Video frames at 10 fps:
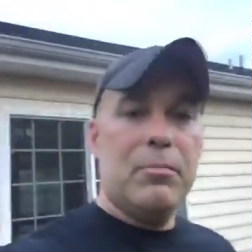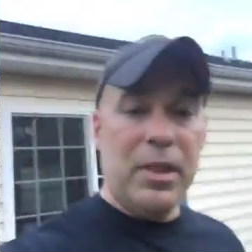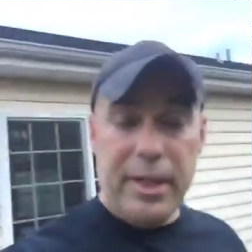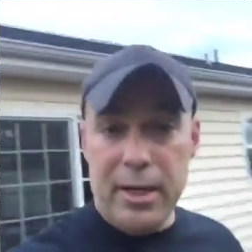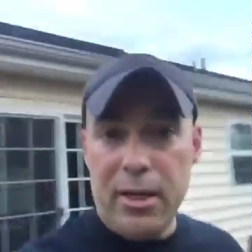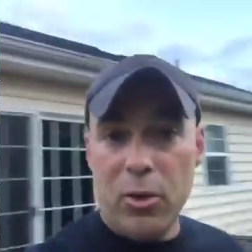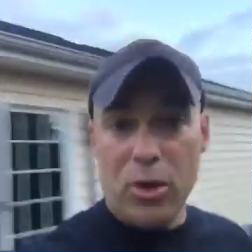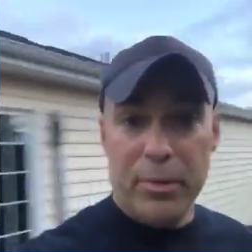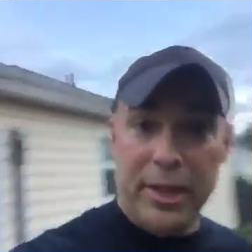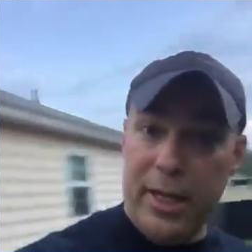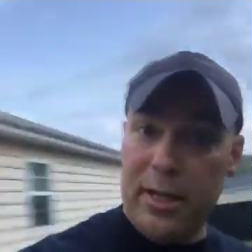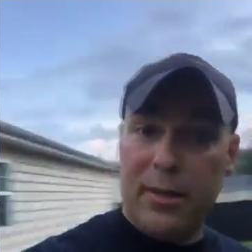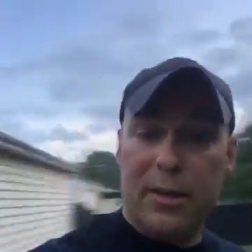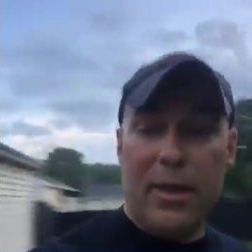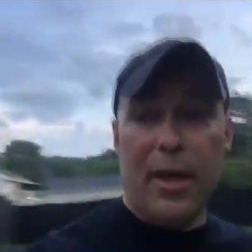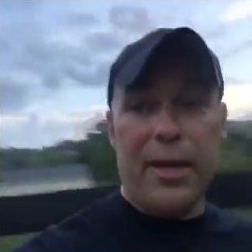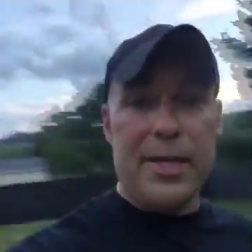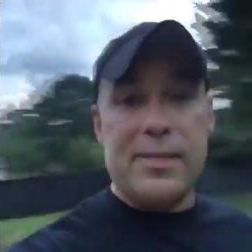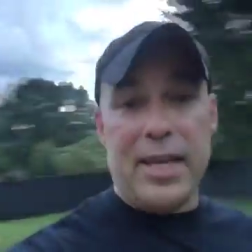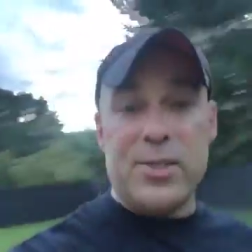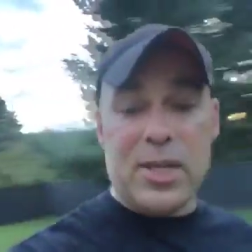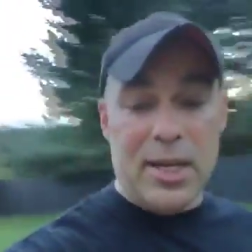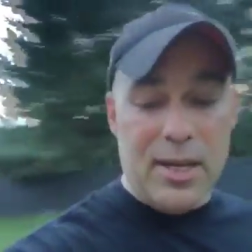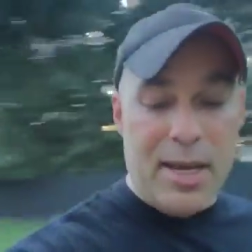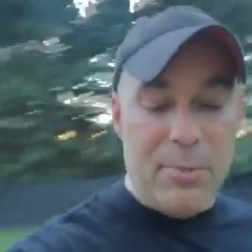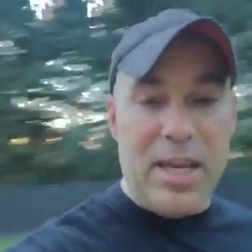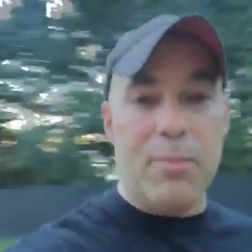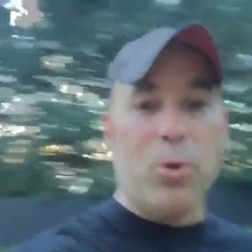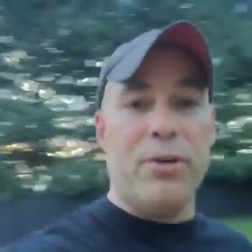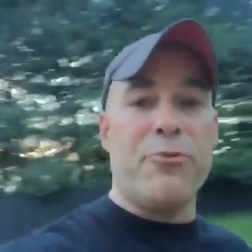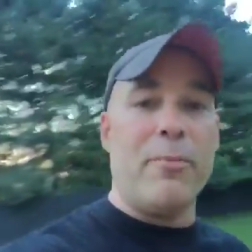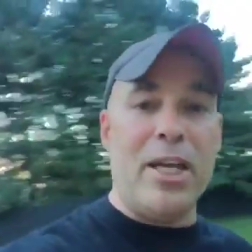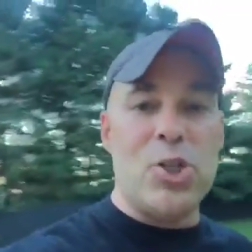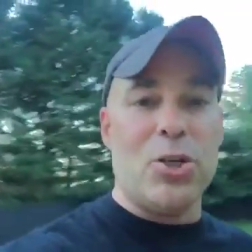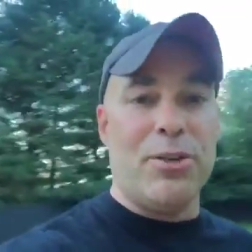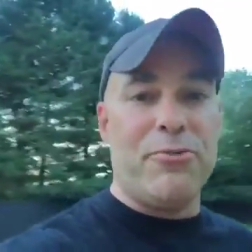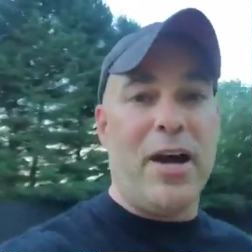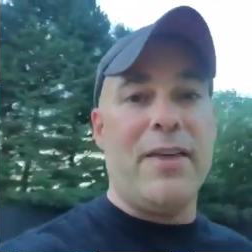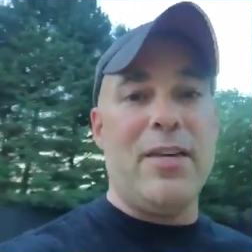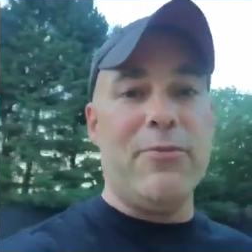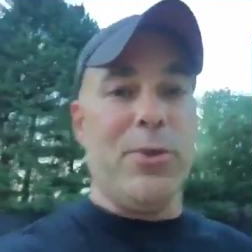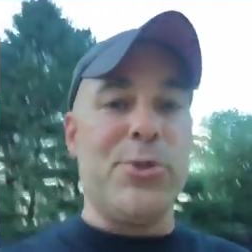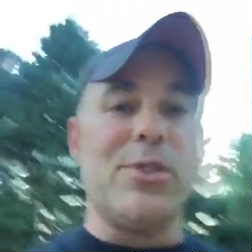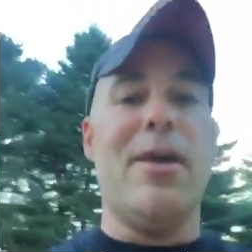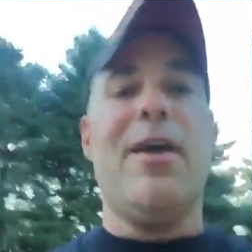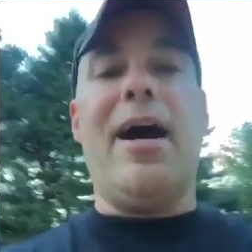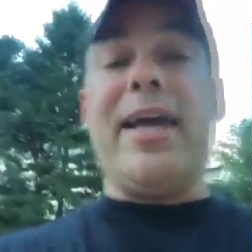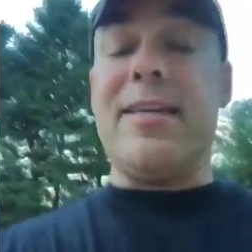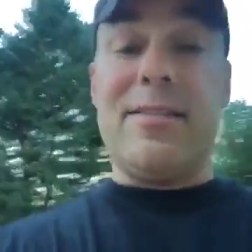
Melina is asking, can we get more information on the five evils? I can